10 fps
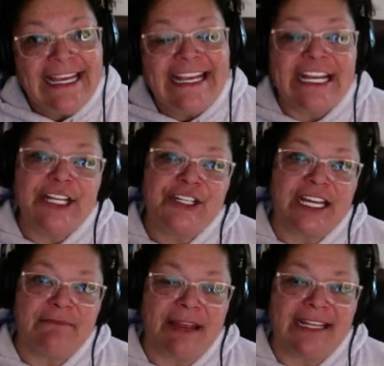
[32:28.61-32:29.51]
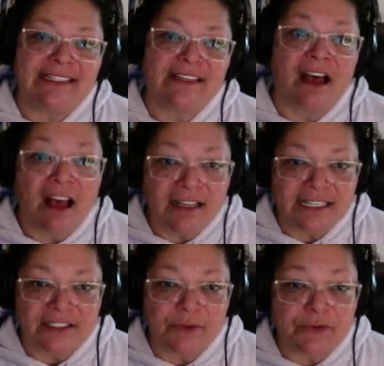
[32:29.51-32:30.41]
each inmate's
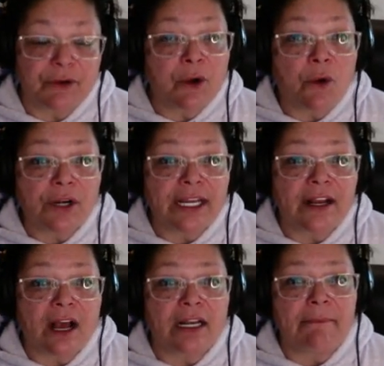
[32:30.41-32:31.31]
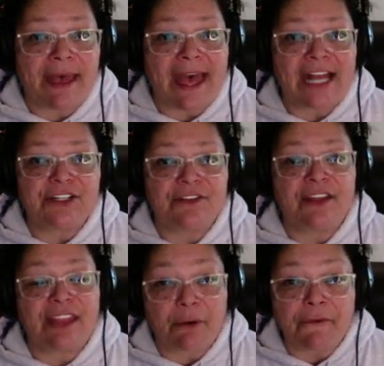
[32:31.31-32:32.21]
conduct was recorded on a badge
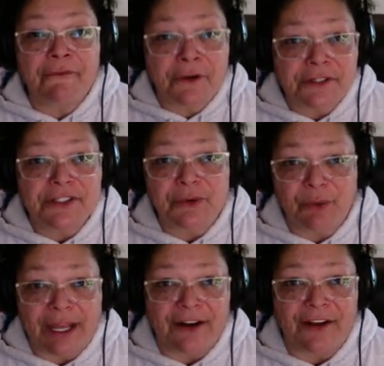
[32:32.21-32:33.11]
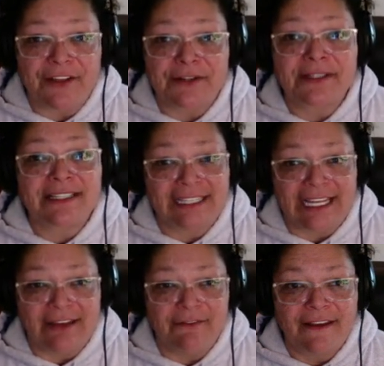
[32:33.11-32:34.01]
that they were forced to wear on their
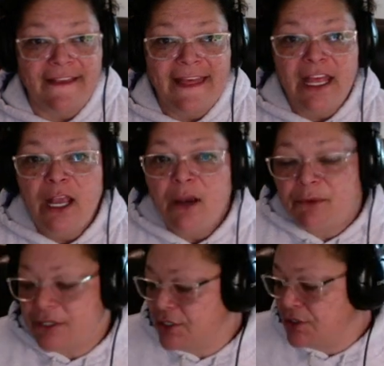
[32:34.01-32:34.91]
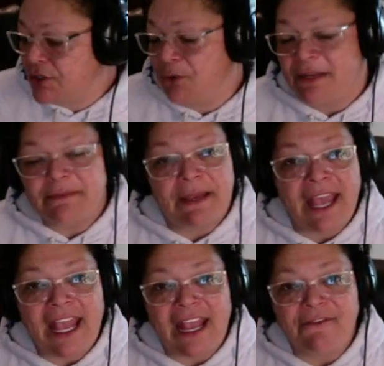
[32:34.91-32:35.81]
sleeve. Prisoners who
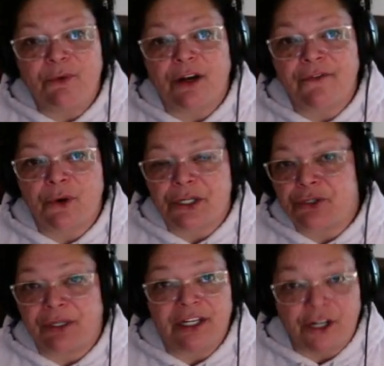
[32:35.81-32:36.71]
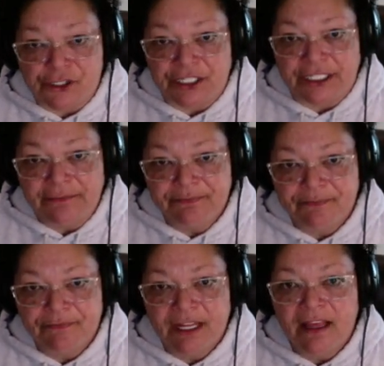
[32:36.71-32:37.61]
misbehaved were, of course, treated harshly.
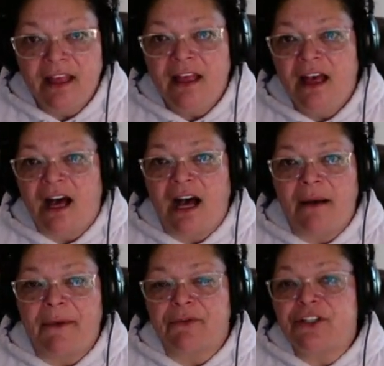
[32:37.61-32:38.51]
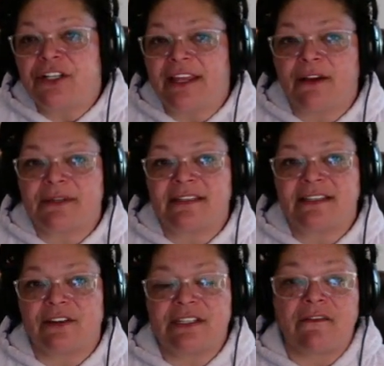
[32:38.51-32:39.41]
Um, originally, there was a
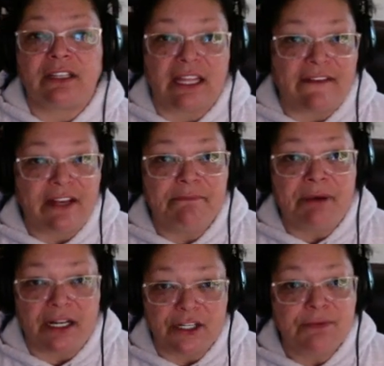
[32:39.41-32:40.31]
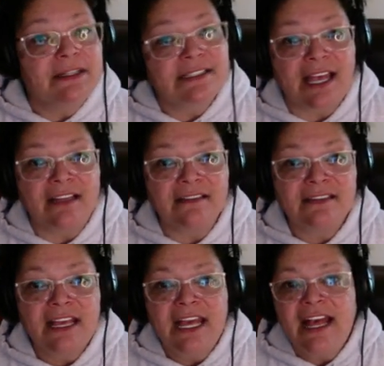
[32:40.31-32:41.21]
series of 11 punishment cells.
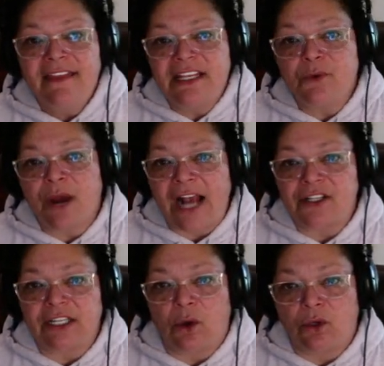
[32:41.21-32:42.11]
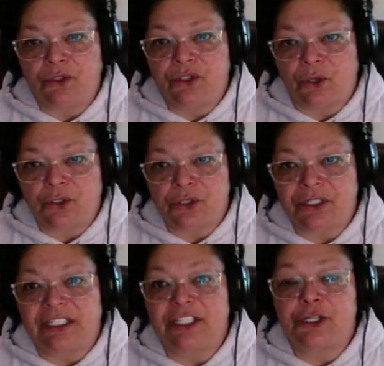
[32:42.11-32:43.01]
These were actually old
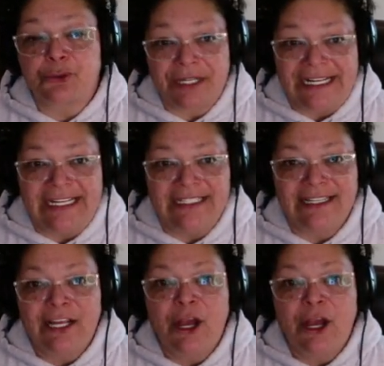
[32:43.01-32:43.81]
soldiers' latrines